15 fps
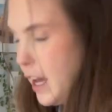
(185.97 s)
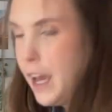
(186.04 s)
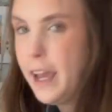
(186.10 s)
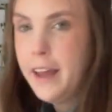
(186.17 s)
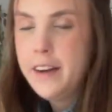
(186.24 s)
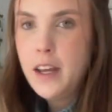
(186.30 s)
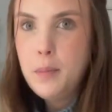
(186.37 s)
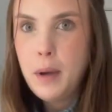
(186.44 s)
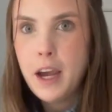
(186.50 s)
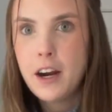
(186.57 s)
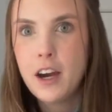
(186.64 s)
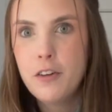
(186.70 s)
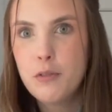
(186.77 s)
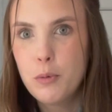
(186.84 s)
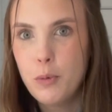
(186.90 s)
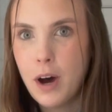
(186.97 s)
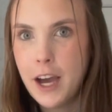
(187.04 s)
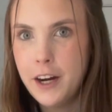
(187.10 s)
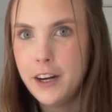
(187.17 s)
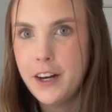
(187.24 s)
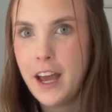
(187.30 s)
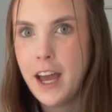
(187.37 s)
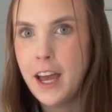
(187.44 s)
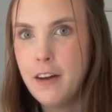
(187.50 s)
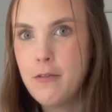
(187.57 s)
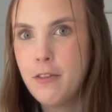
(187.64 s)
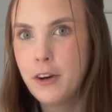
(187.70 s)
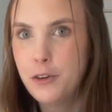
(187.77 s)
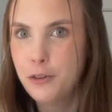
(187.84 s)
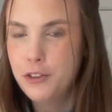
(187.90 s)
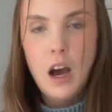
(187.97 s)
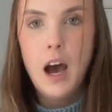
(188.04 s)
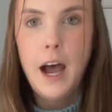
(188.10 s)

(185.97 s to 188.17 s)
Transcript: and a pair of wired headphones.